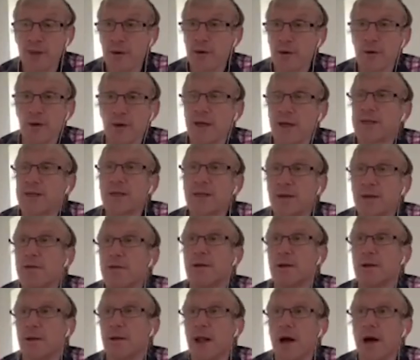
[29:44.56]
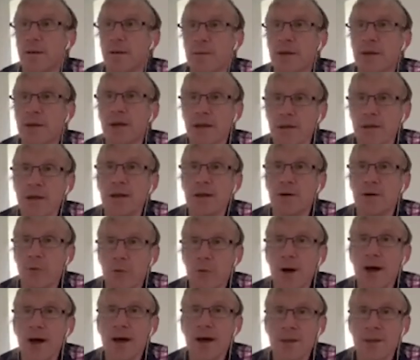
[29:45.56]
It's difficult. I mean, I think
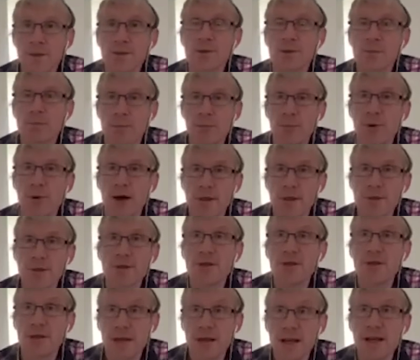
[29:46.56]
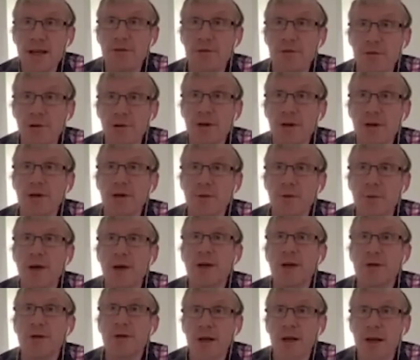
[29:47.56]
where there's a need for it, where
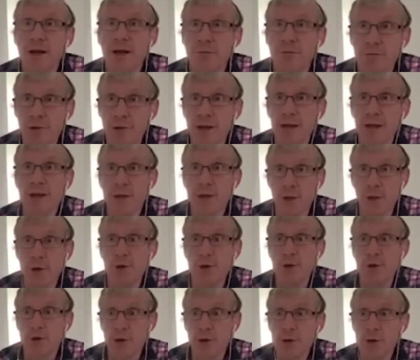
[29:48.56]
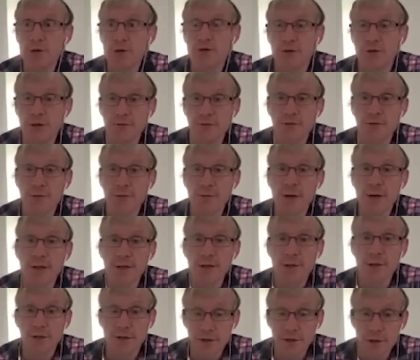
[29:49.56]
you're getting really good, useful
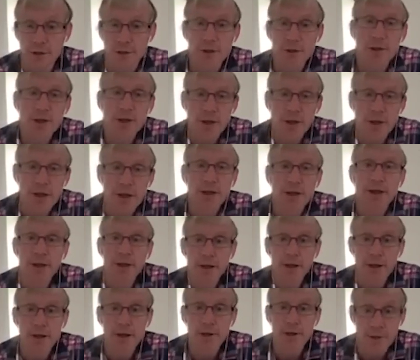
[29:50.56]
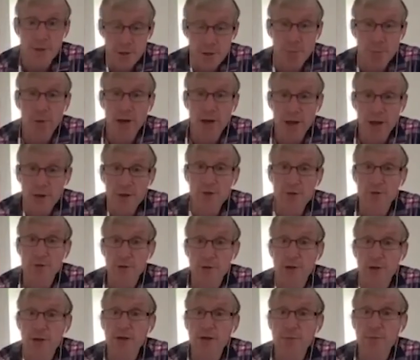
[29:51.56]
information, there's a place for
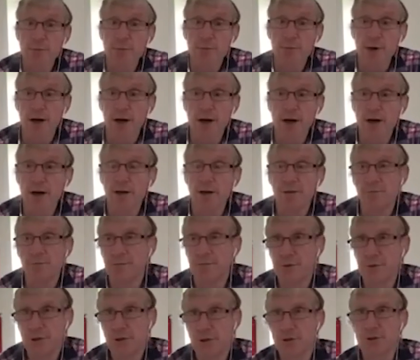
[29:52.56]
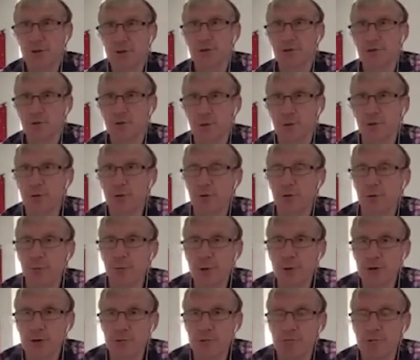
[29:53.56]
it. But just a lot of
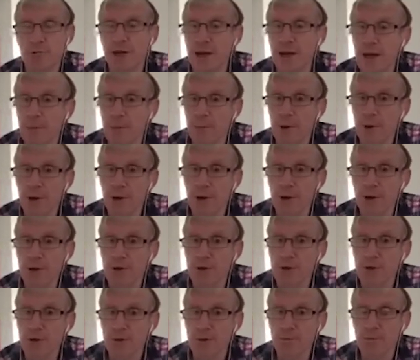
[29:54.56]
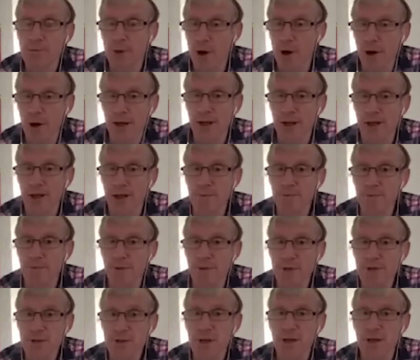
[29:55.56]
almost ringing birds and marking them for the
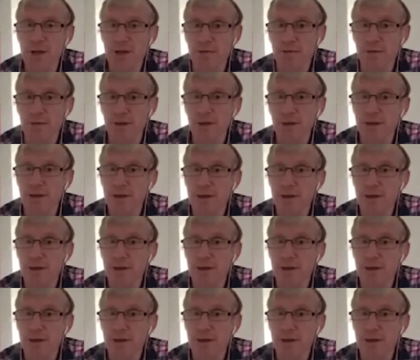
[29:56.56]
sake of it.